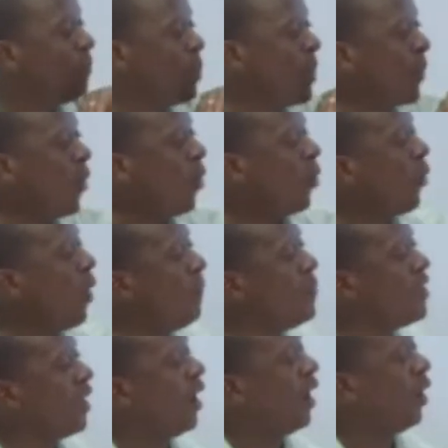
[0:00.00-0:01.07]
people won't
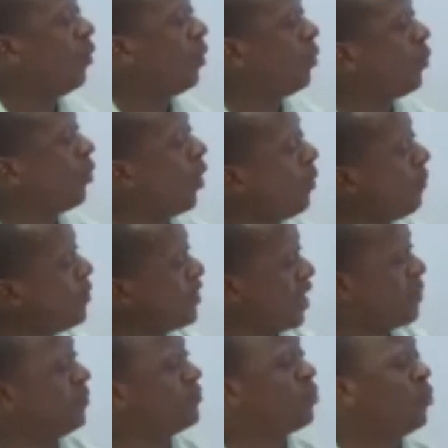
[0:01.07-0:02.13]
be, uh, won't be
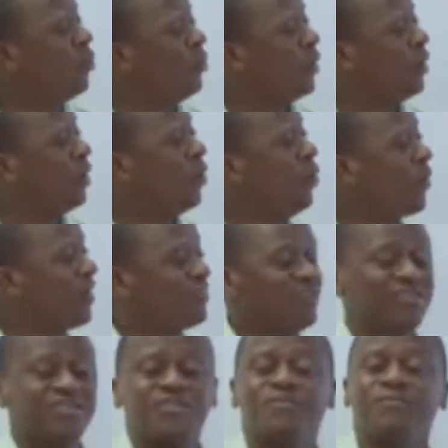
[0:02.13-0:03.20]
able to look at
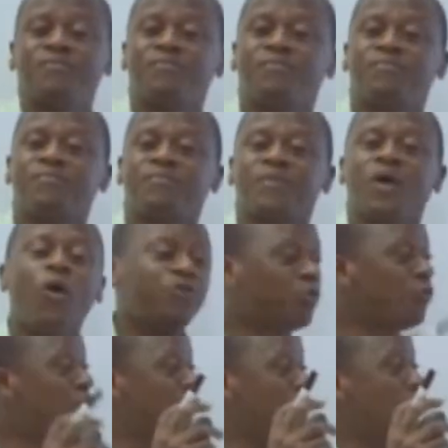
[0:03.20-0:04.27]
it or
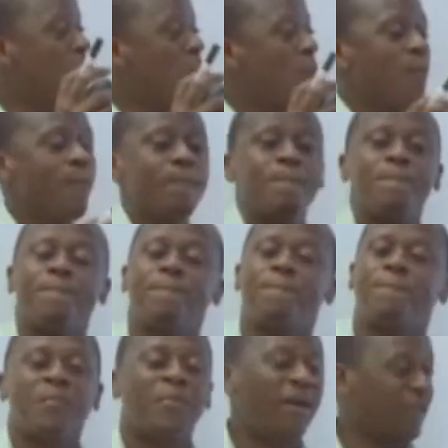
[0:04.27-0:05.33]
to view.
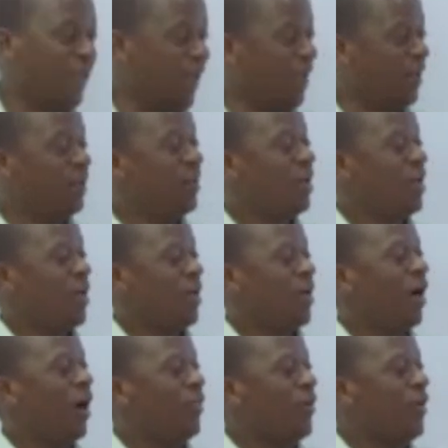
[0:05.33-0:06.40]
But again,
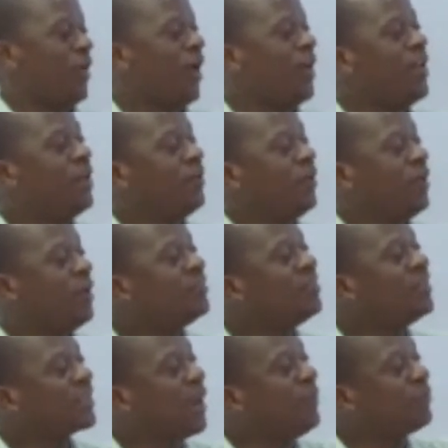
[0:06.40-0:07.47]
uh, the heading is
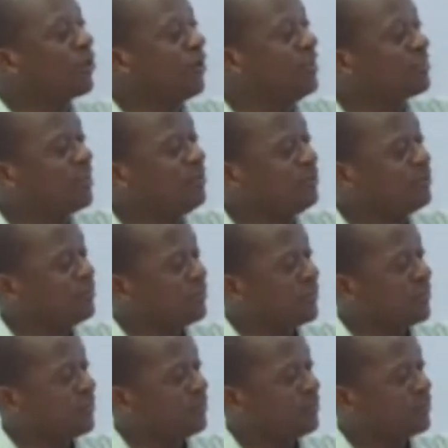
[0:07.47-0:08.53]
in capital letter.
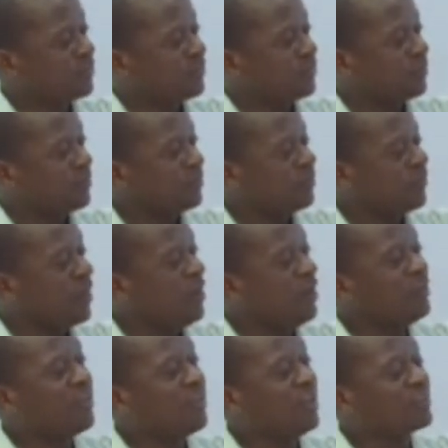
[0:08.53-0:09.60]

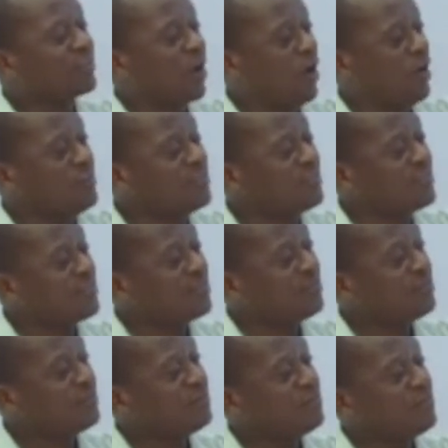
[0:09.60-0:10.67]
It has colors
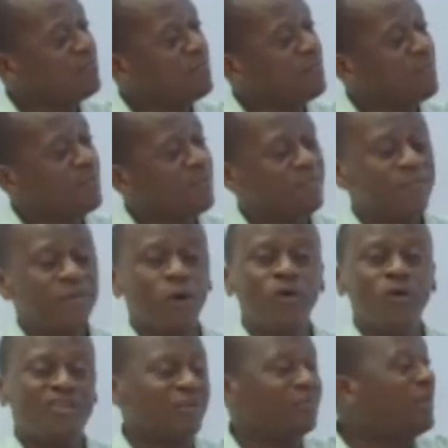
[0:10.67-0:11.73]

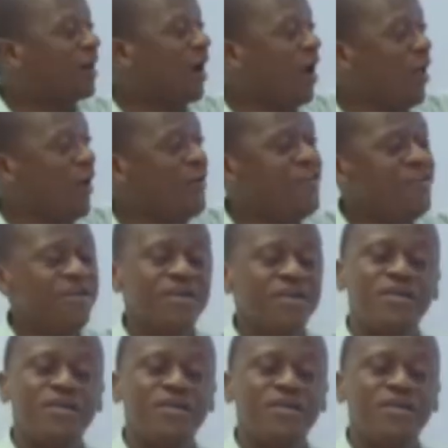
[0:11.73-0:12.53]
or it has been colored